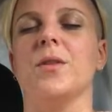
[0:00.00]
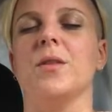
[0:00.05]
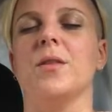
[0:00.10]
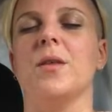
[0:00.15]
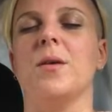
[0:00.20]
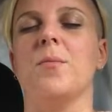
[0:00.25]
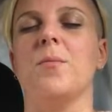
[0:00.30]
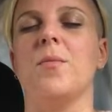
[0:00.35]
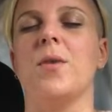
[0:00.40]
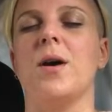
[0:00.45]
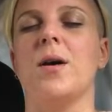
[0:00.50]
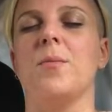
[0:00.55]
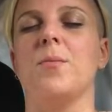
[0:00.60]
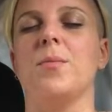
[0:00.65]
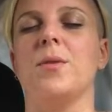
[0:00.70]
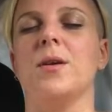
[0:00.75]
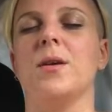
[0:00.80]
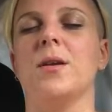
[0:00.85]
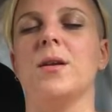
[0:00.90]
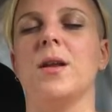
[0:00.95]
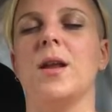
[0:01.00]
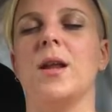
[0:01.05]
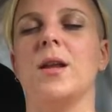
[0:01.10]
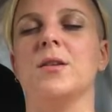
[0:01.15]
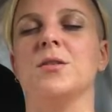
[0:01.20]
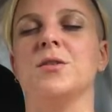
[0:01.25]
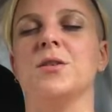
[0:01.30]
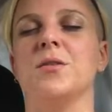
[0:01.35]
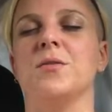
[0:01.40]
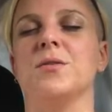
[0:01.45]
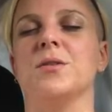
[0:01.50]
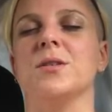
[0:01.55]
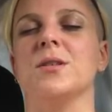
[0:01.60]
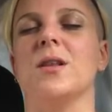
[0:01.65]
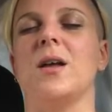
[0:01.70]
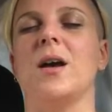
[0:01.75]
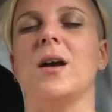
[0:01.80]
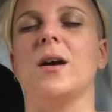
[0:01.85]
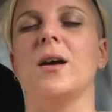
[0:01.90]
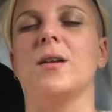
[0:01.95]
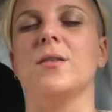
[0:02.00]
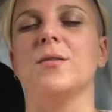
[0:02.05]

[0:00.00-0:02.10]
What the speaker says: there might be an energy of slight kind